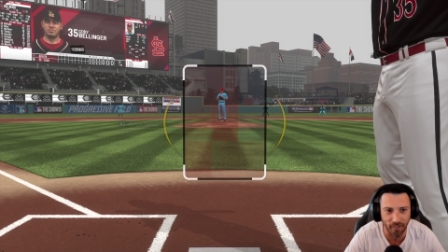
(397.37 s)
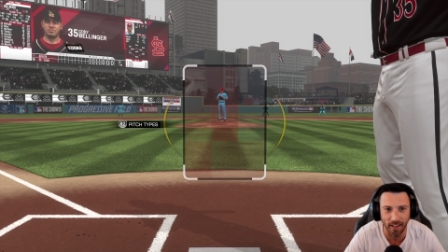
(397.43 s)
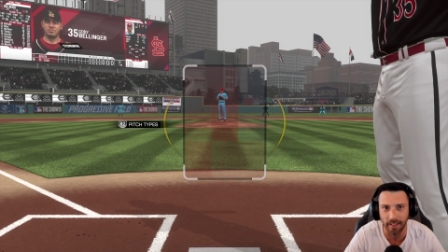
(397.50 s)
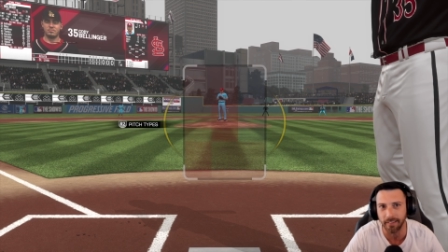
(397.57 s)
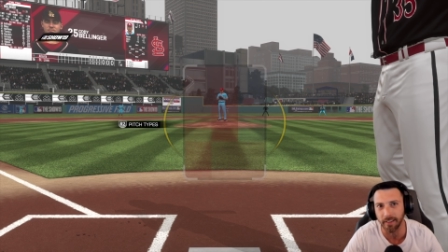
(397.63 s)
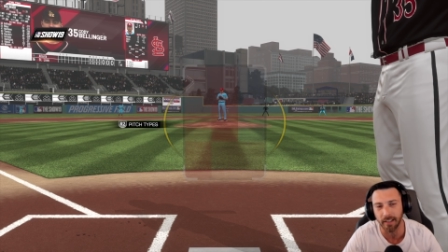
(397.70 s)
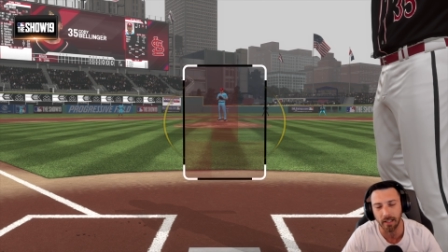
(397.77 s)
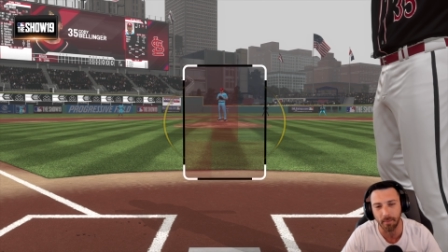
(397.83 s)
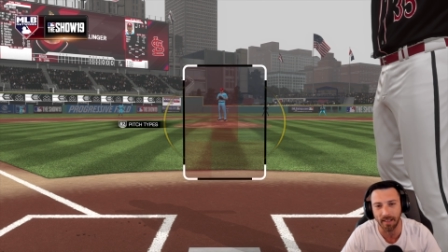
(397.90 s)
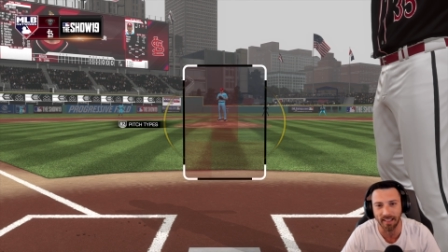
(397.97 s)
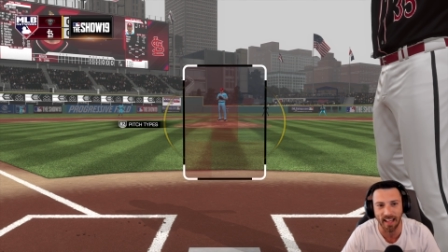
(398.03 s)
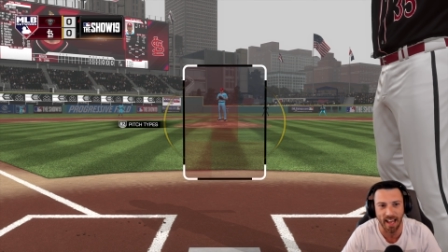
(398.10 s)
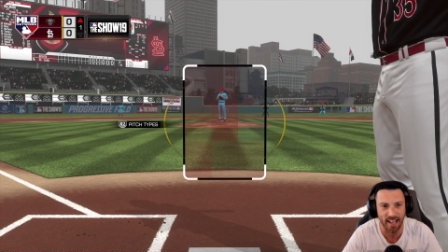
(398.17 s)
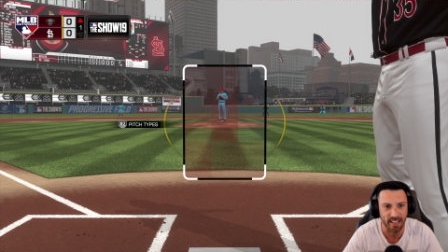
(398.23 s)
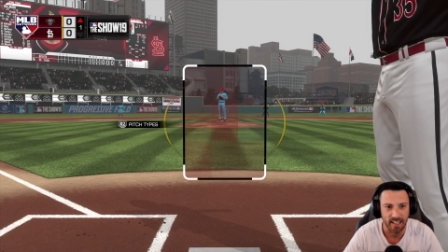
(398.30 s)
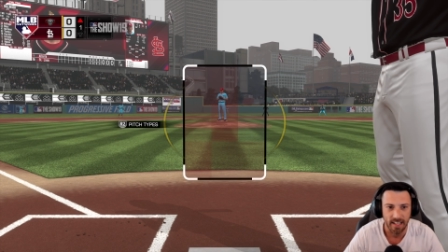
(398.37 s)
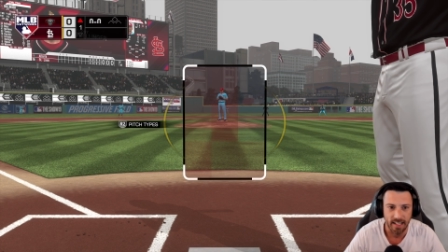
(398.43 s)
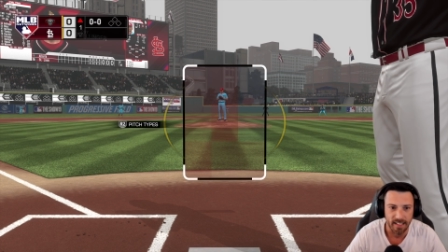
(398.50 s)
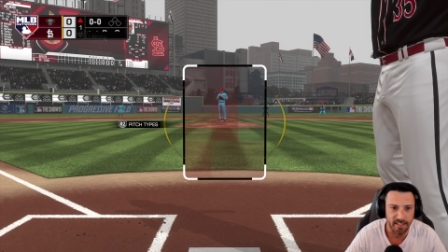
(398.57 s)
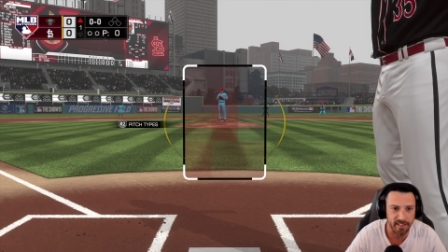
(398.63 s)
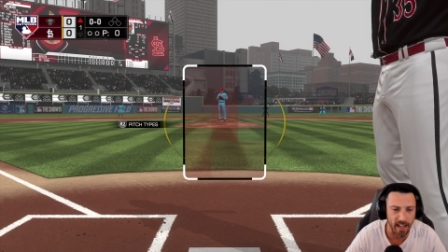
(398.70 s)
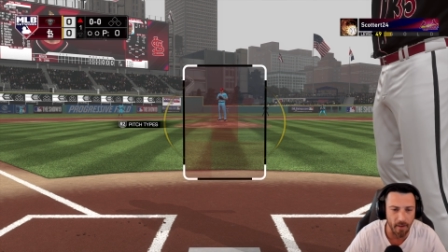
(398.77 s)
like they're going to be like
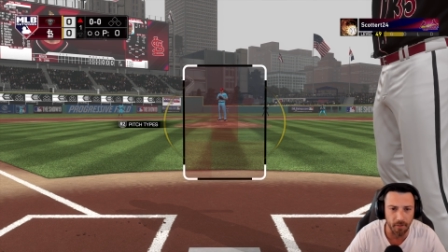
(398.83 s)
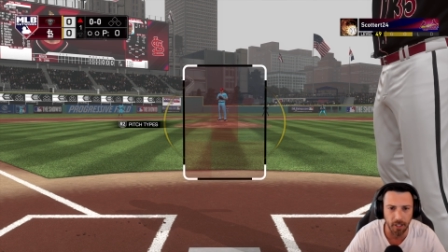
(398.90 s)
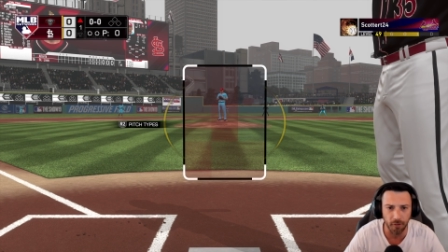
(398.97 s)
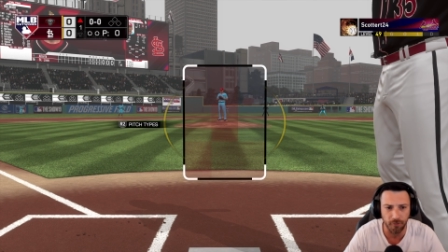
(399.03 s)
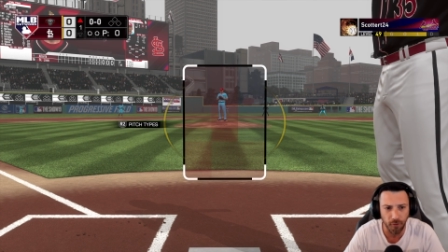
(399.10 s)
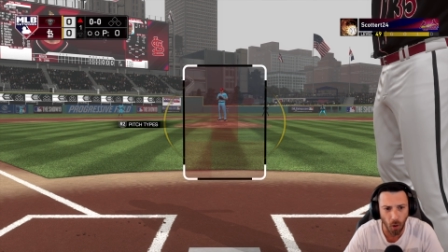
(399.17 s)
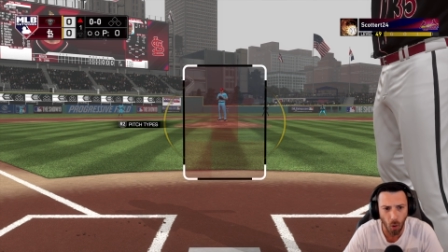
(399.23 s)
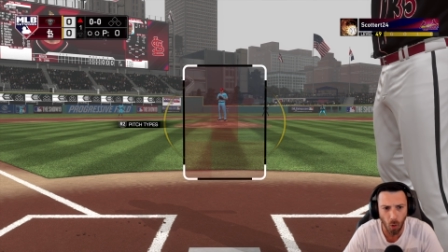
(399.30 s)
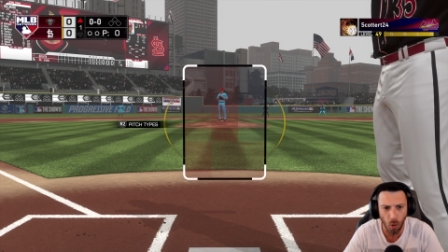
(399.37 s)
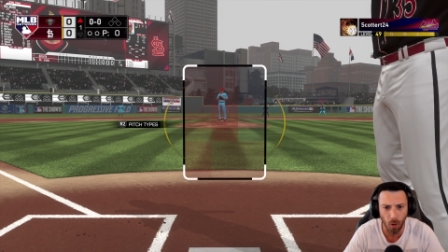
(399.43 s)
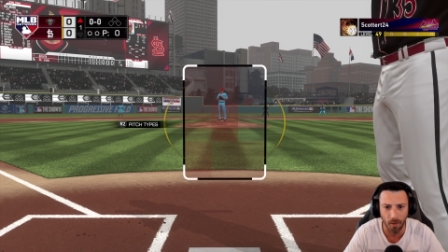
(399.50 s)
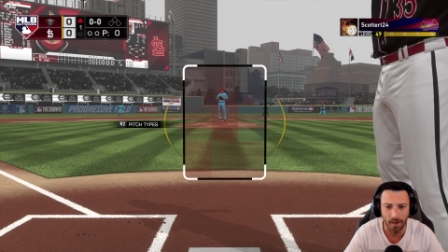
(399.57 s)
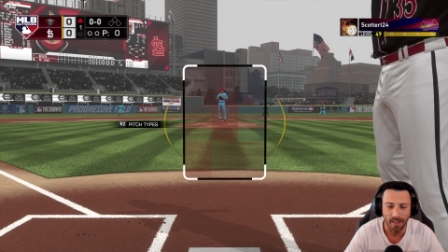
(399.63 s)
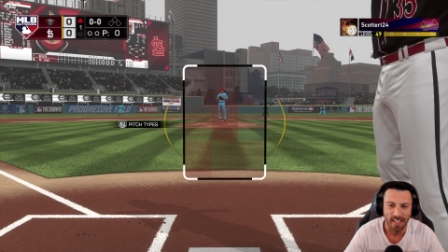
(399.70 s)
7 to 4,